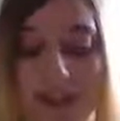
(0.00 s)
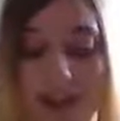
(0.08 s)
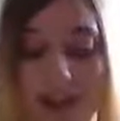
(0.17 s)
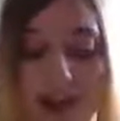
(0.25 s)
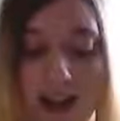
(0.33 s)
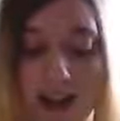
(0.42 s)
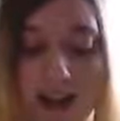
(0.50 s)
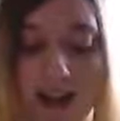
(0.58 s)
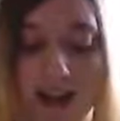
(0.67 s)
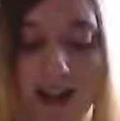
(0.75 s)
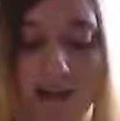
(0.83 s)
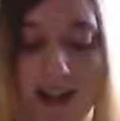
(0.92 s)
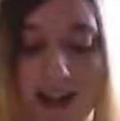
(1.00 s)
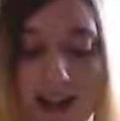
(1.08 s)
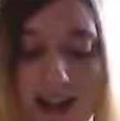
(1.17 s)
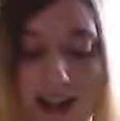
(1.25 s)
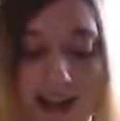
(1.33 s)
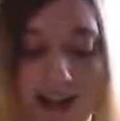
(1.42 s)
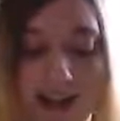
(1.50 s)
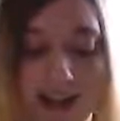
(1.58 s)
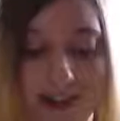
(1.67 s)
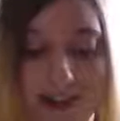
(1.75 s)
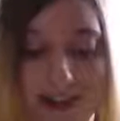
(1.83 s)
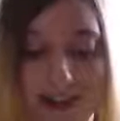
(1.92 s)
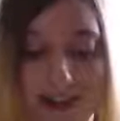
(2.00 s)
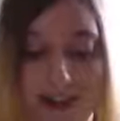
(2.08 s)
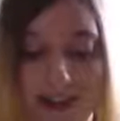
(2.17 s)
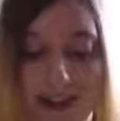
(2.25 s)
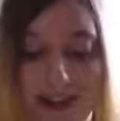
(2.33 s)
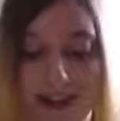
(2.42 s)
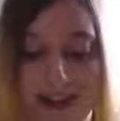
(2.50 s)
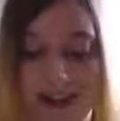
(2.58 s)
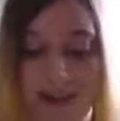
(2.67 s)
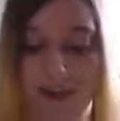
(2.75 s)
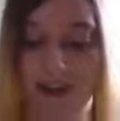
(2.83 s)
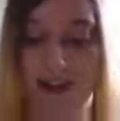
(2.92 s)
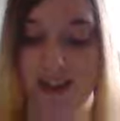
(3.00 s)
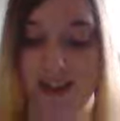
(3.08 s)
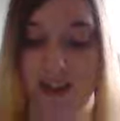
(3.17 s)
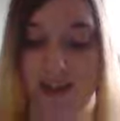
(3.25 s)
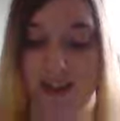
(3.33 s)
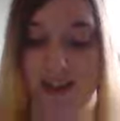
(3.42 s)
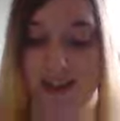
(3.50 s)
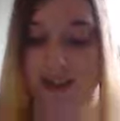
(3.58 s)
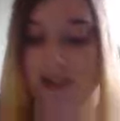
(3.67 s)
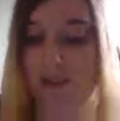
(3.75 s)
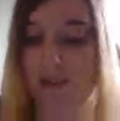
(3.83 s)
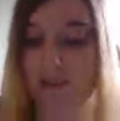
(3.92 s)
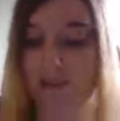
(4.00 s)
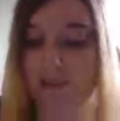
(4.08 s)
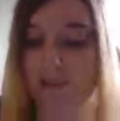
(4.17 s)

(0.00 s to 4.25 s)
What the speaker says: attack is at 29, defense is at 22,